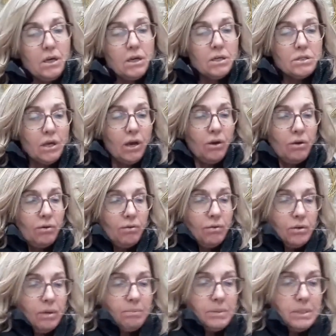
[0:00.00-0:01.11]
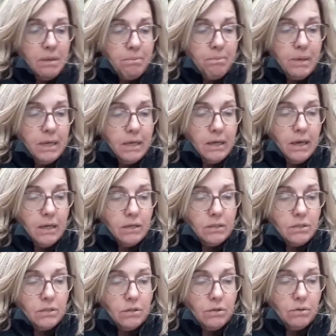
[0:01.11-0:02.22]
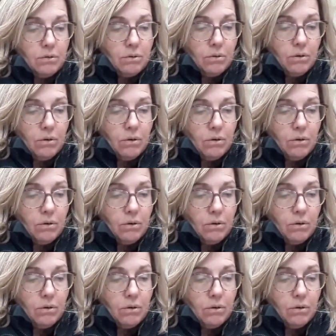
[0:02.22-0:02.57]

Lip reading: So I'm simply going to